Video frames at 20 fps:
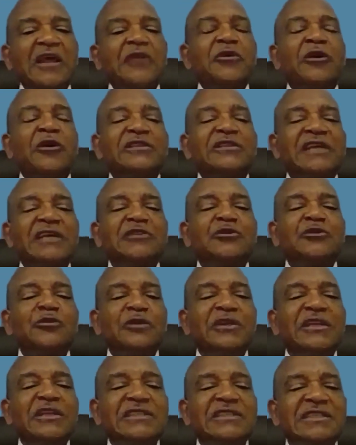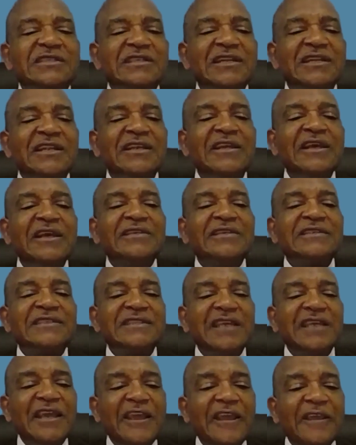Not that you necessarily
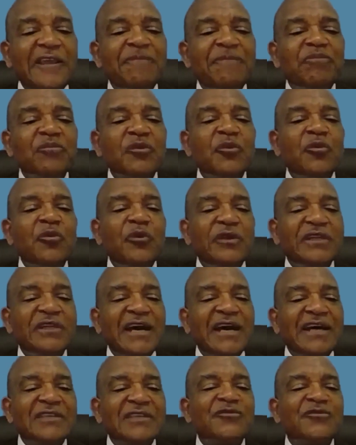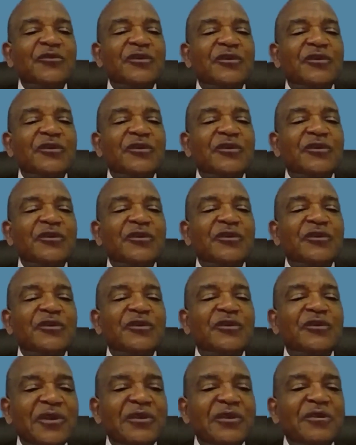stay with us for
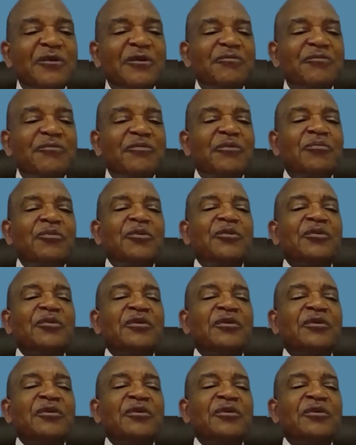that period of